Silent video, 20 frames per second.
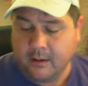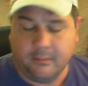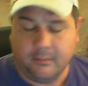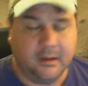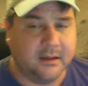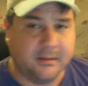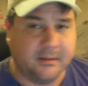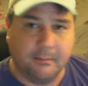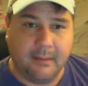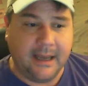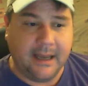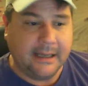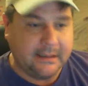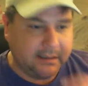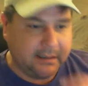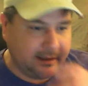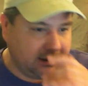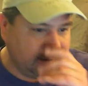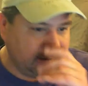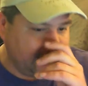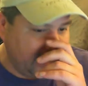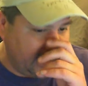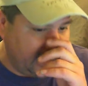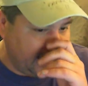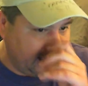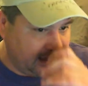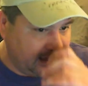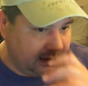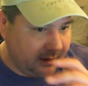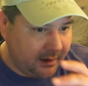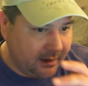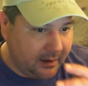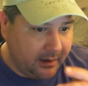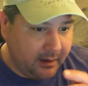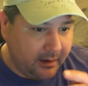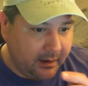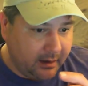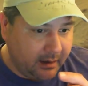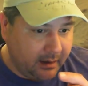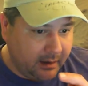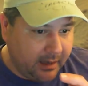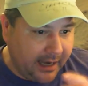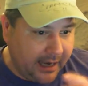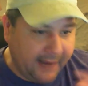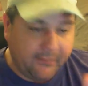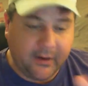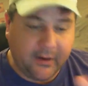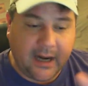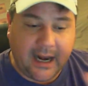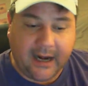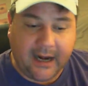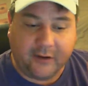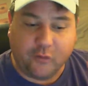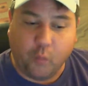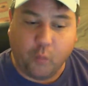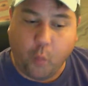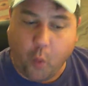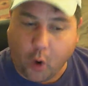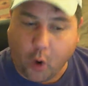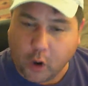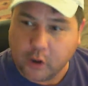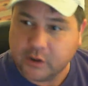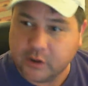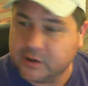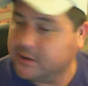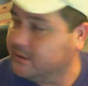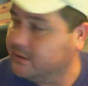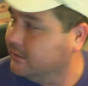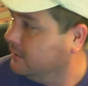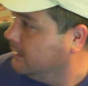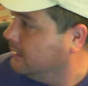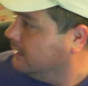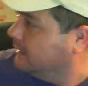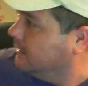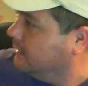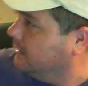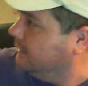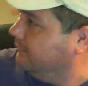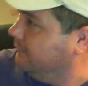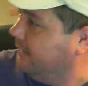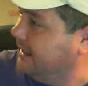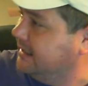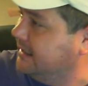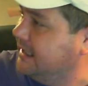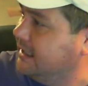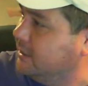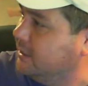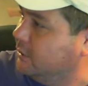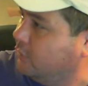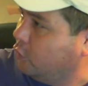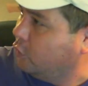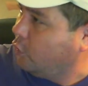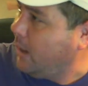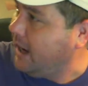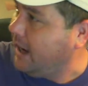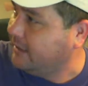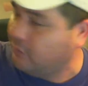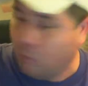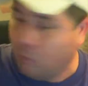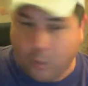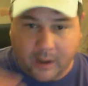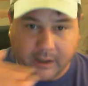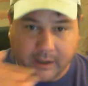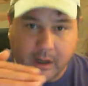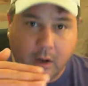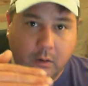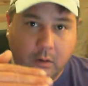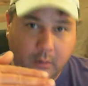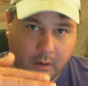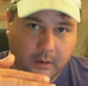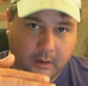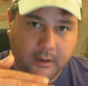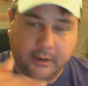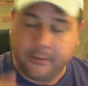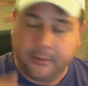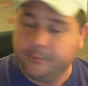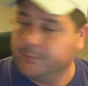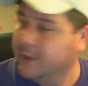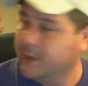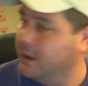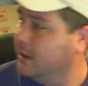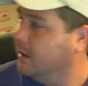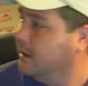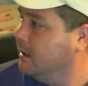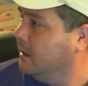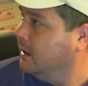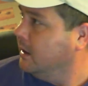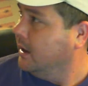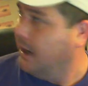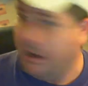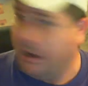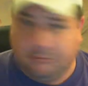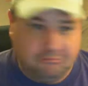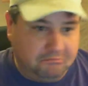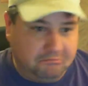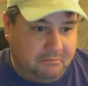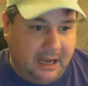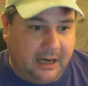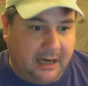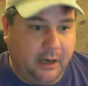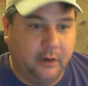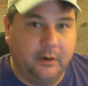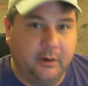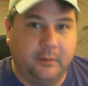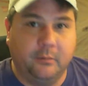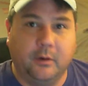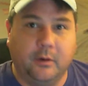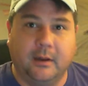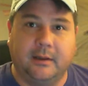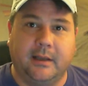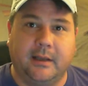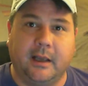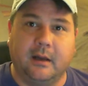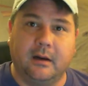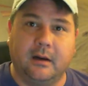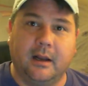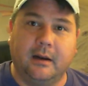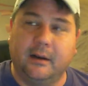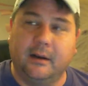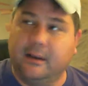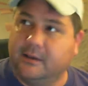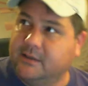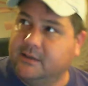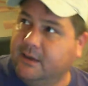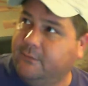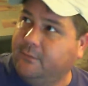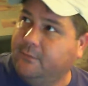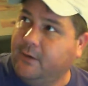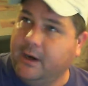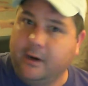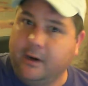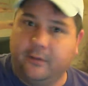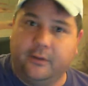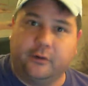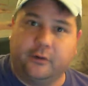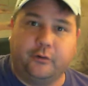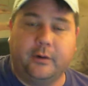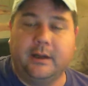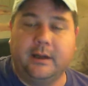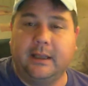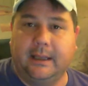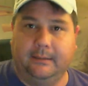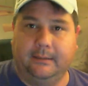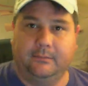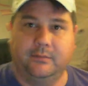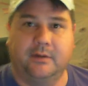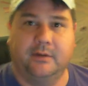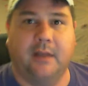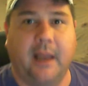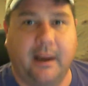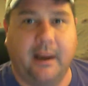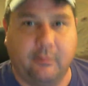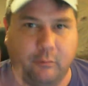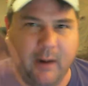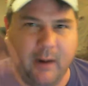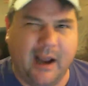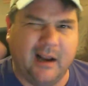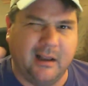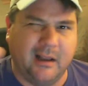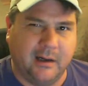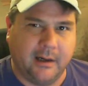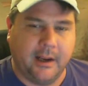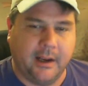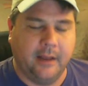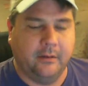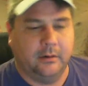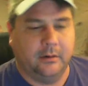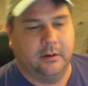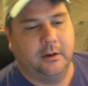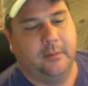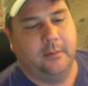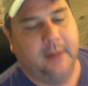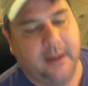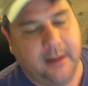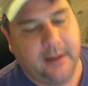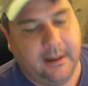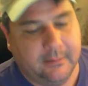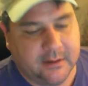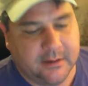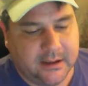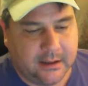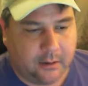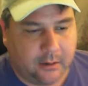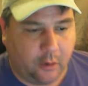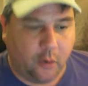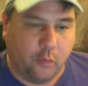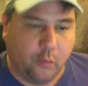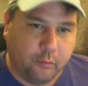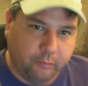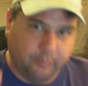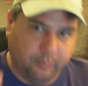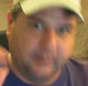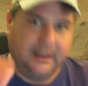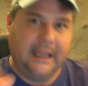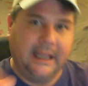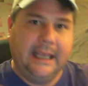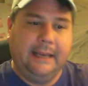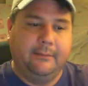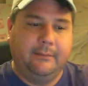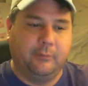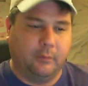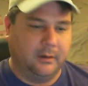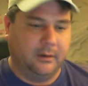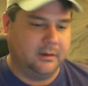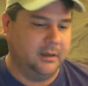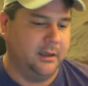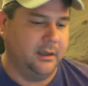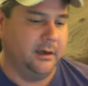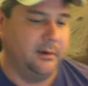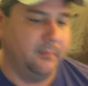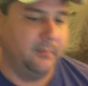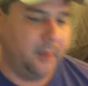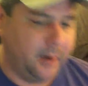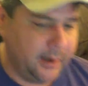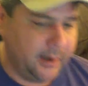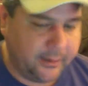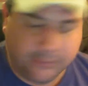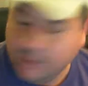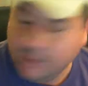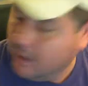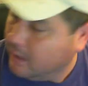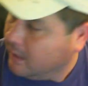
But it's amazing that even at its worst, if I didn't crack the window earlier, I couldn't even really tell nothing except for hearing the tree limbs like rattling together a little bit, and that was it, or the leaves rustling in the breeze.